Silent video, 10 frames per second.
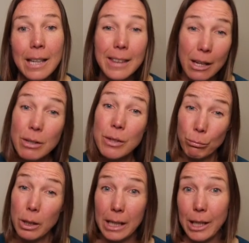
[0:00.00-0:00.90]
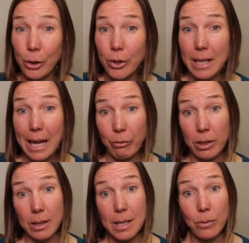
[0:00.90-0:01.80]
There is really good
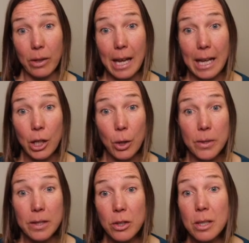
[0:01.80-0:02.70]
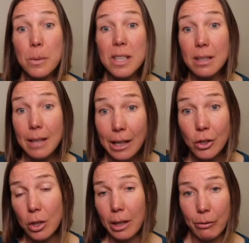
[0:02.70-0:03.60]
evidence for their use, so
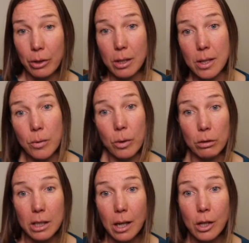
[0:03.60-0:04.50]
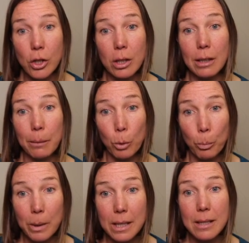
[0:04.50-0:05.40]
substantial evidence for a reduction in
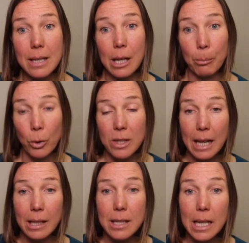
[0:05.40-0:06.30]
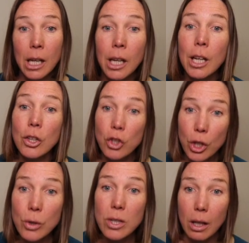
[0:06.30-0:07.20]
morbidity and mortality due to